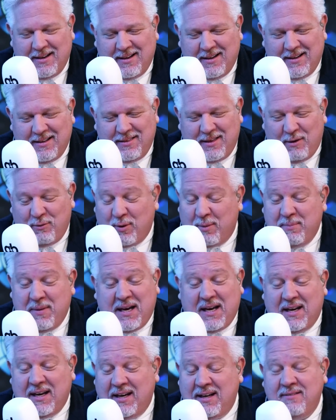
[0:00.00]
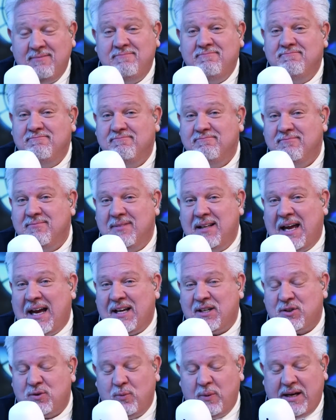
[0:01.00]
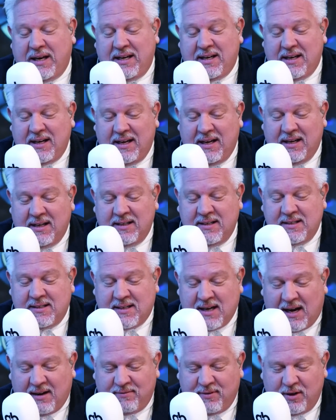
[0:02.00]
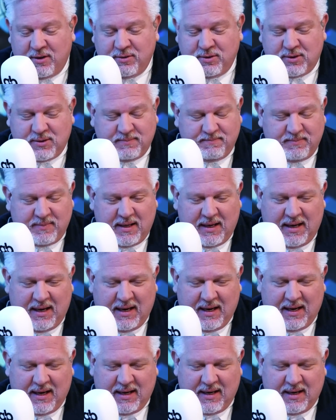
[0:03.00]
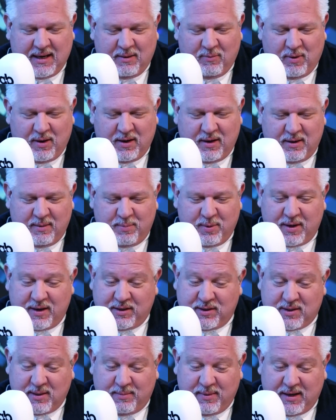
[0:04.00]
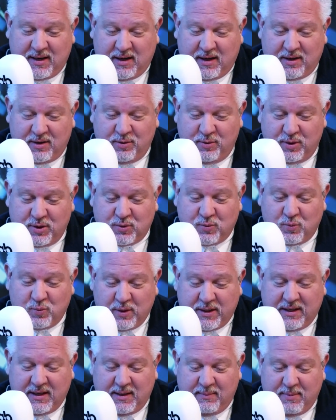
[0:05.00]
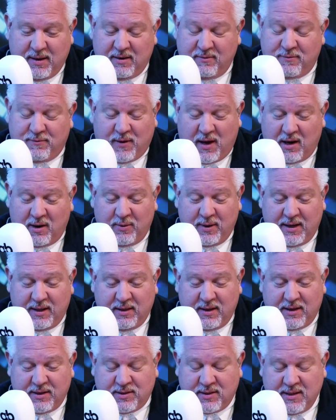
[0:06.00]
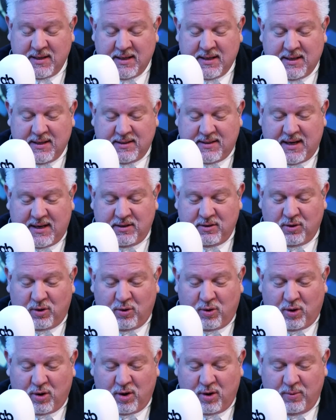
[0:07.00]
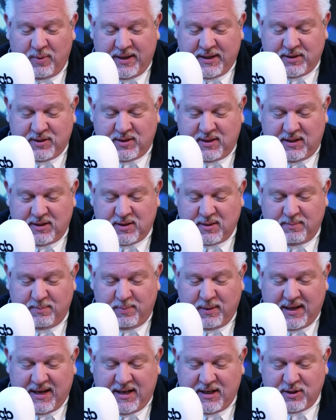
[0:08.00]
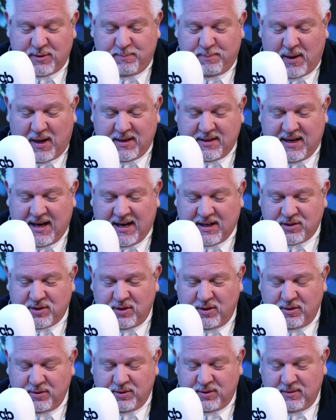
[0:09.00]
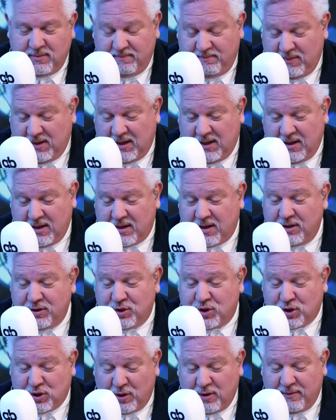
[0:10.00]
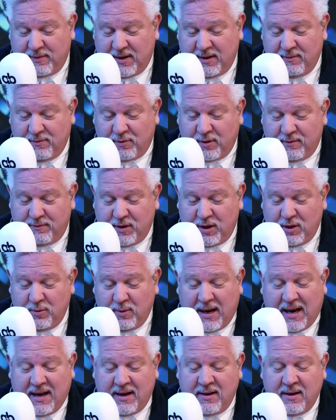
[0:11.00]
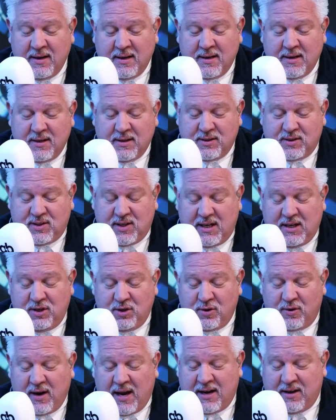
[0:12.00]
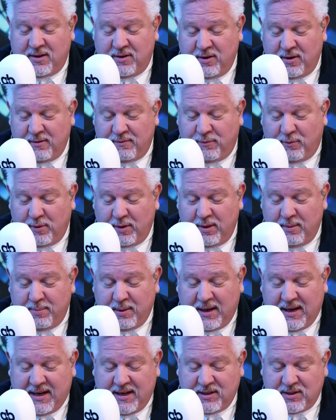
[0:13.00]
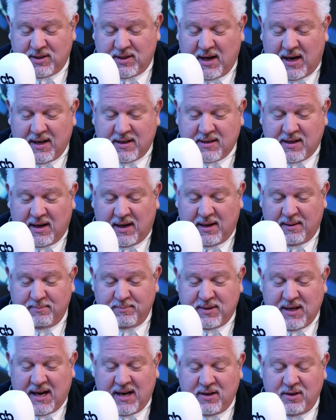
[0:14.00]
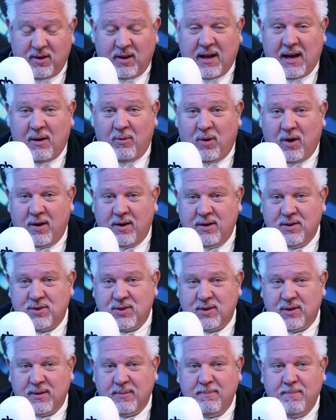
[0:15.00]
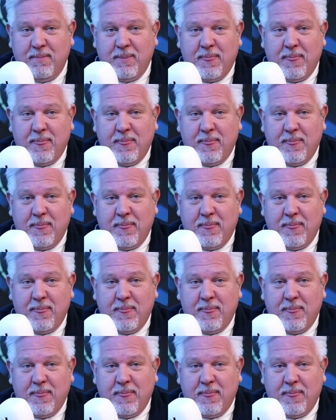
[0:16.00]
uh, they were meeting last week in Davos, and I wanted to bring somebody on who has really been following this. Daniel Horowitz, he's a Blaze podcast host, uh, conservative review, and senior editor for theblaze.com. Daniel, how are you, sir?